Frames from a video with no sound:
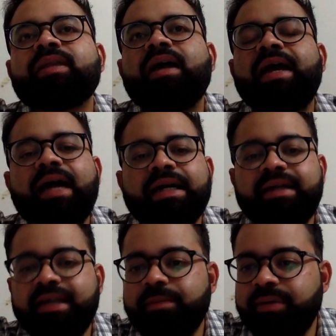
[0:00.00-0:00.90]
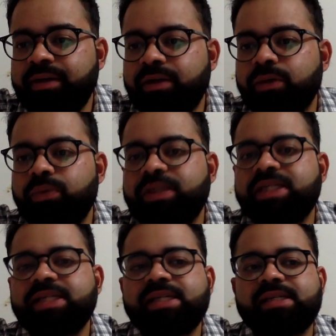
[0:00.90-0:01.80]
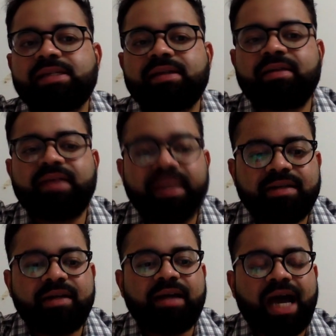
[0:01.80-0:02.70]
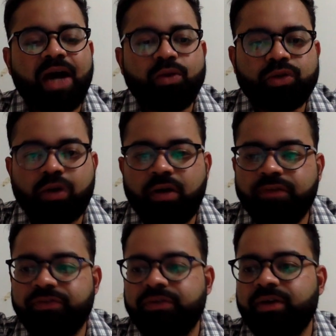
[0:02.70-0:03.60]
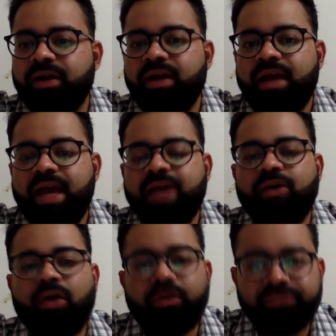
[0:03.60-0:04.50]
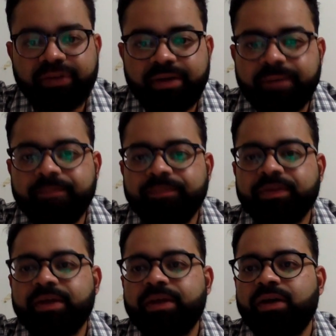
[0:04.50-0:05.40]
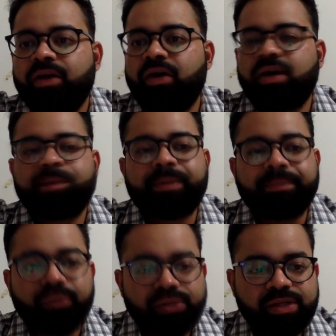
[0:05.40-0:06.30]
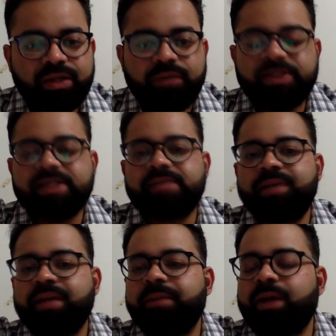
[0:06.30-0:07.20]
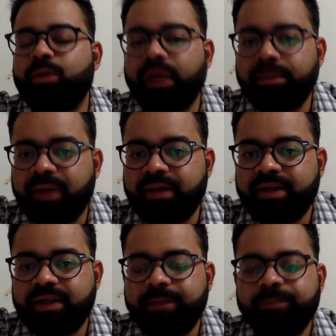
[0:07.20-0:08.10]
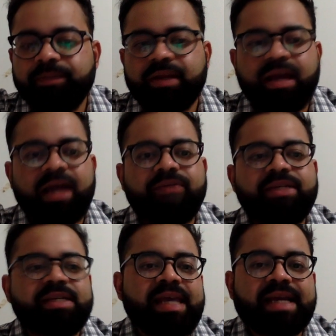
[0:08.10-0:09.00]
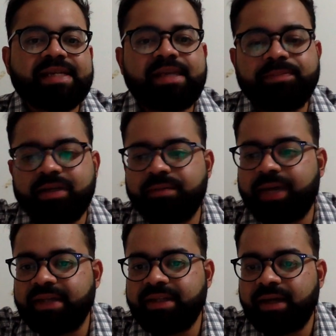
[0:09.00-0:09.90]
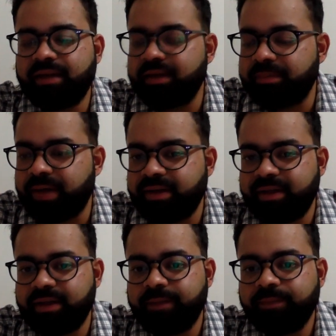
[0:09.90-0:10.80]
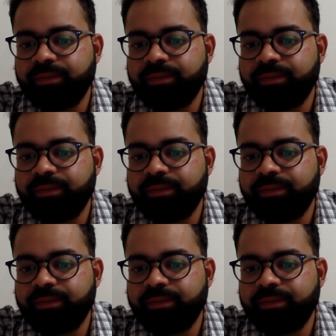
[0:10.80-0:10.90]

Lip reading: an agreement which is created out of an offer or a proposal which is made by one party and which is accepted by the other party